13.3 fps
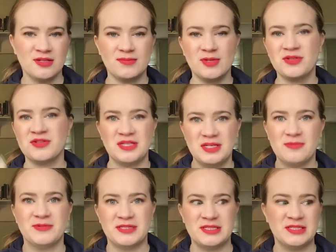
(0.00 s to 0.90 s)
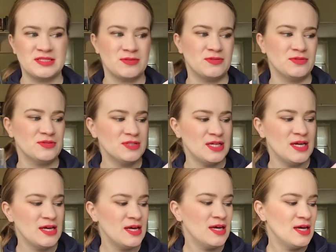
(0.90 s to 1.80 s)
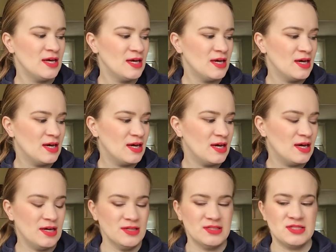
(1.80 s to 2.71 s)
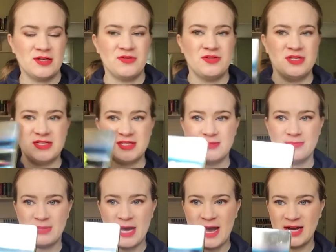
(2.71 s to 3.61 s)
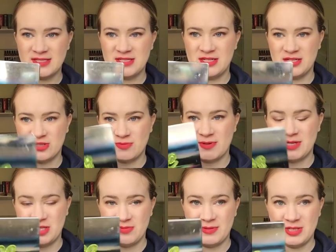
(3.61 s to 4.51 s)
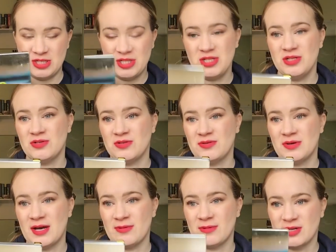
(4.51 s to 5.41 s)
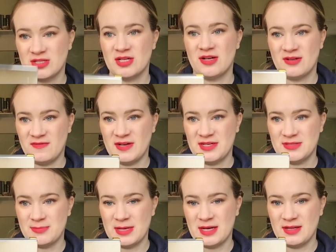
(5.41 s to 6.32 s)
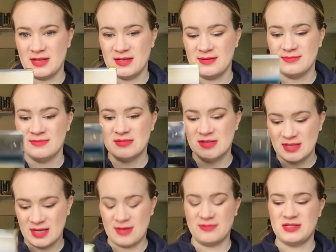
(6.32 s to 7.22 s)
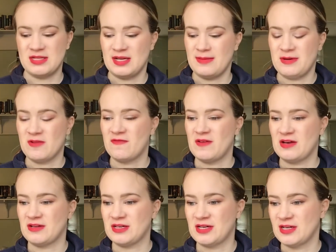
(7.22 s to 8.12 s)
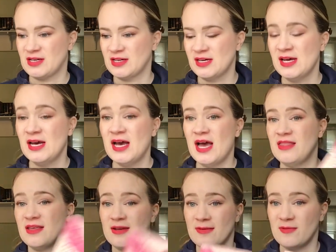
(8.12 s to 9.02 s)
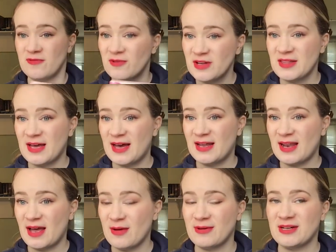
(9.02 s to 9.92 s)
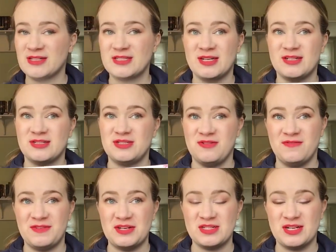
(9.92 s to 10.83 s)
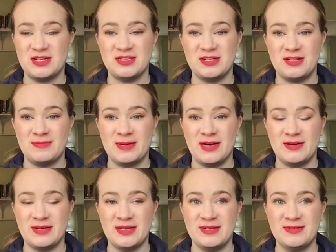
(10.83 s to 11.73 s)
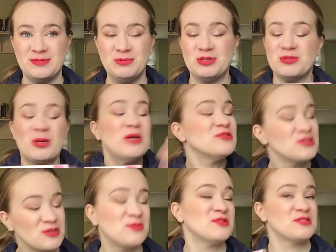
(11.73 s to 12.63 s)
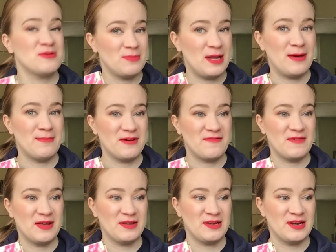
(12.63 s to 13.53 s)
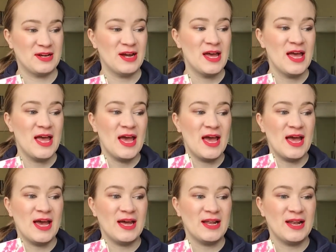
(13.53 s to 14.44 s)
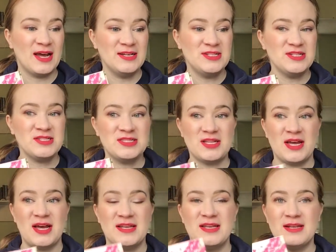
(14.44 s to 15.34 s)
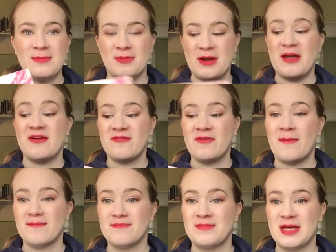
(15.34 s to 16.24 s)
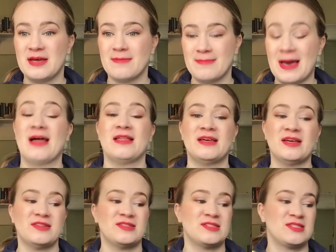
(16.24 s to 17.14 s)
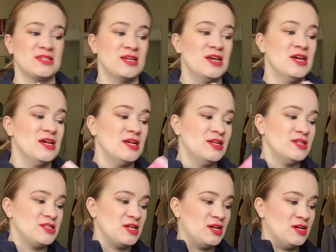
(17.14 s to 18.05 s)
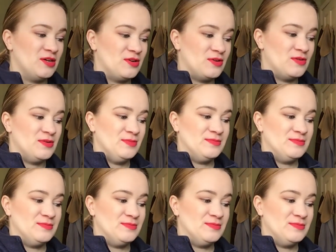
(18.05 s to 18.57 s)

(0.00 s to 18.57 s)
both equally as old. So this past year, 2022, I worked on a Vice palette. That was an epic failure. And the year before that, I worked on a Too Faced holiday palette, which also was an epic failure. And I need a break from big palettes. So